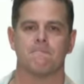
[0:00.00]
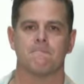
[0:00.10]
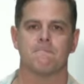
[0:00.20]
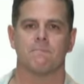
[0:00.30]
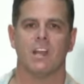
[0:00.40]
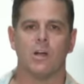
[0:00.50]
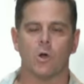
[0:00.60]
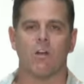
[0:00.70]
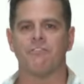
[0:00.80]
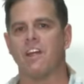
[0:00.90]
Yep. And go
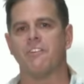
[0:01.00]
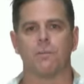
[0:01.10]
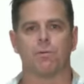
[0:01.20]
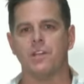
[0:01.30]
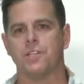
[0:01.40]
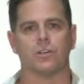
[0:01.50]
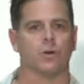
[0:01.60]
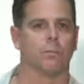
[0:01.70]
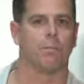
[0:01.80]
to our favorite preacher or